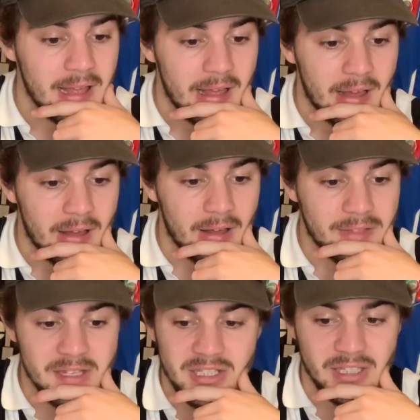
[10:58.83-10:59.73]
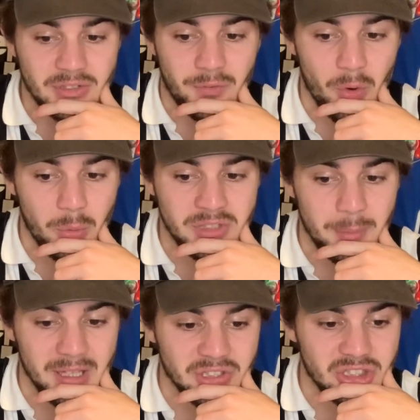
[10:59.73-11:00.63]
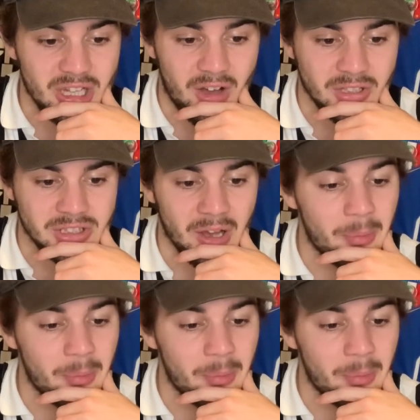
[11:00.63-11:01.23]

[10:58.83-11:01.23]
this centre forward to be a starter,